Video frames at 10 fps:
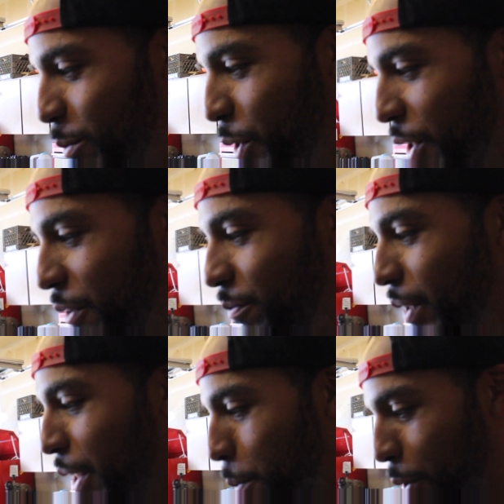So
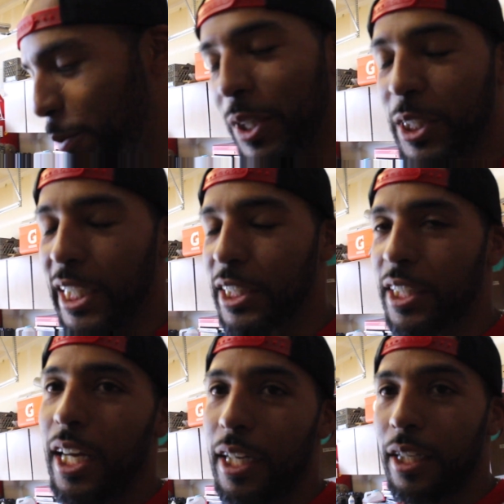pretty much I
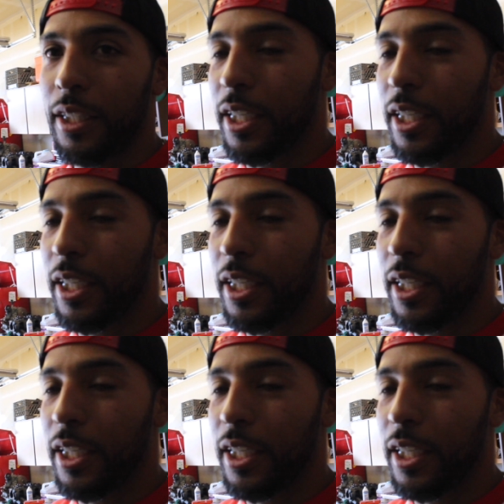just gotta